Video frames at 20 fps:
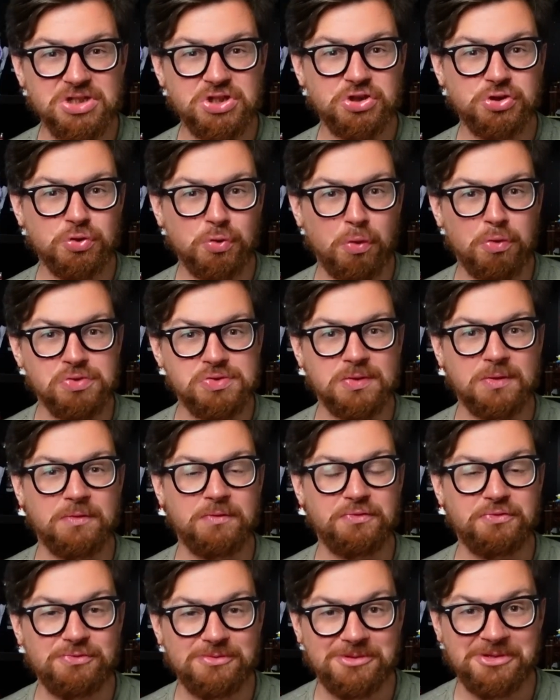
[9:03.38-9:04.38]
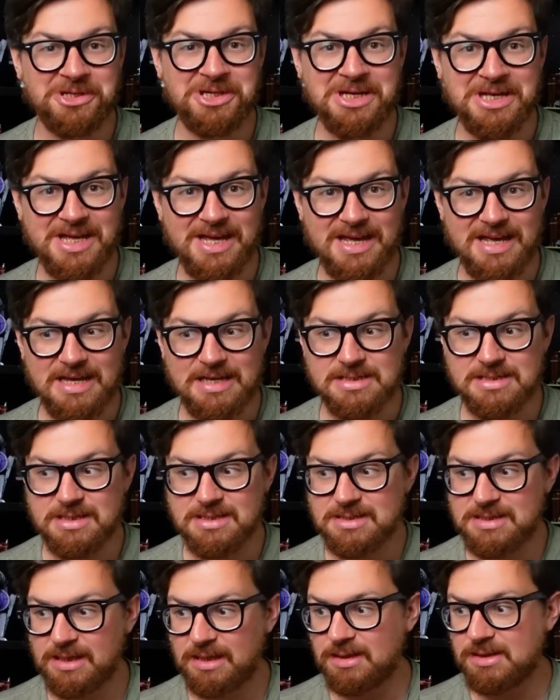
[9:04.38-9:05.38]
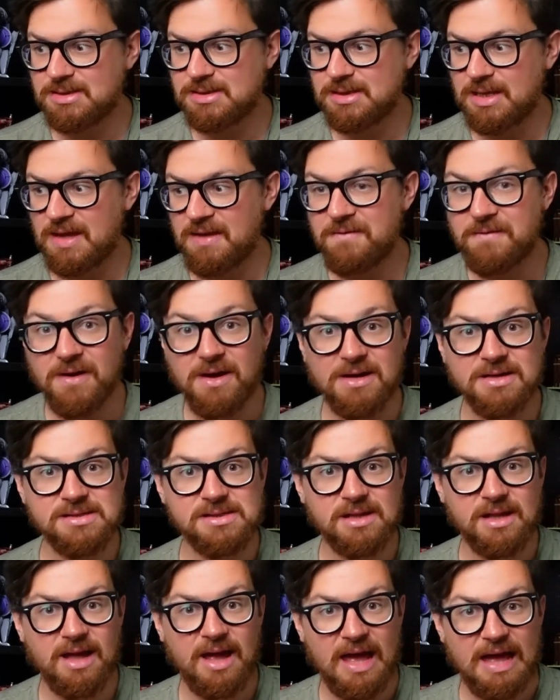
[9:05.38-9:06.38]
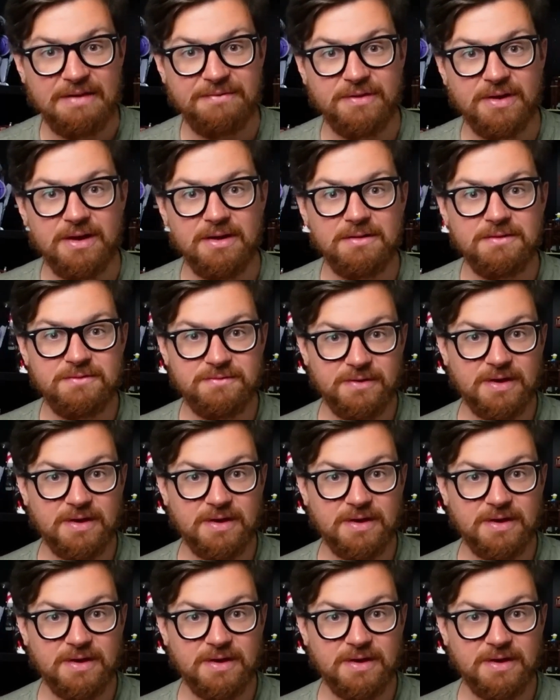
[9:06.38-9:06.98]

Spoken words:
short of 3 years since the first ever